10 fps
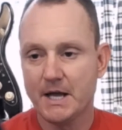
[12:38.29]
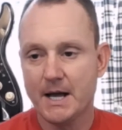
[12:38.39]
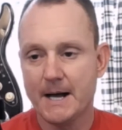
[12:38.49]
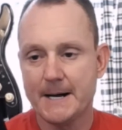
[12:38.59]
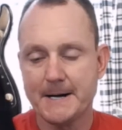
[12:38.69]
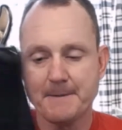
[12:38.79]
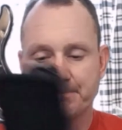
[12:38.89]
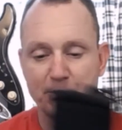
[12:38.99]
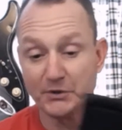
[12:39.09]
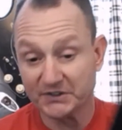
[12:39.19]

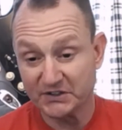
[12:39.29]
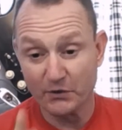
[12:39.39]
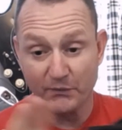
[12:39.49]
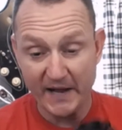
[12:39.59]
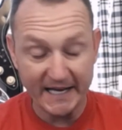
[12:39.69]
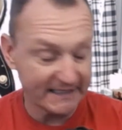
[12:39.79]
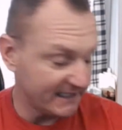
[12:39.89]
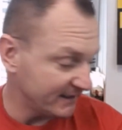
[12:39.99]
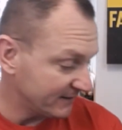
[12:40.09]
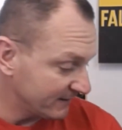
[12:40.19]
You can still find
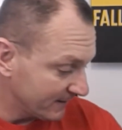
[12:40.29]
these.